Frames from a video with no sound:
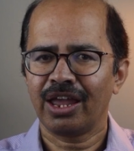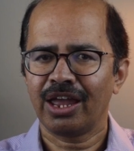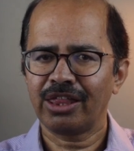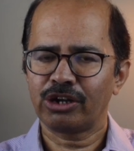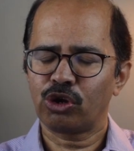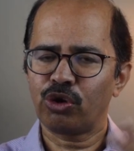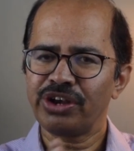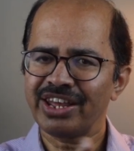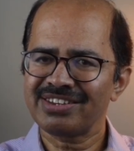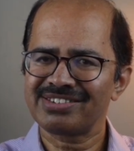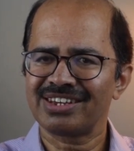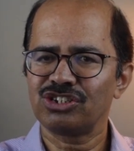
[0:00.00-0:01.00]
In the
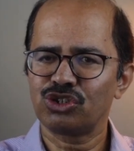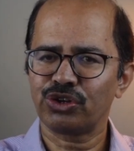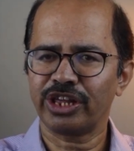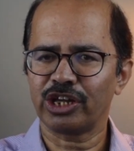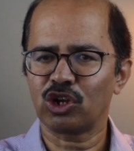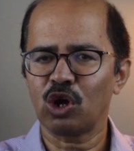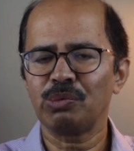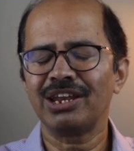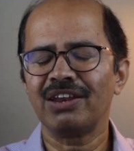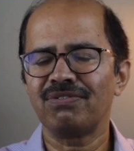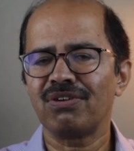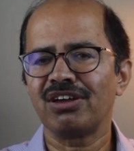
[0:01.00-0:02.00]
20th century,
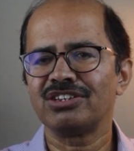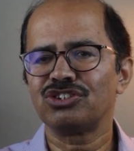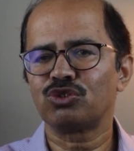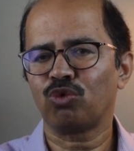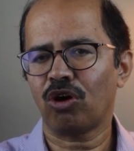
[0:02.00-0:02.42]
global influence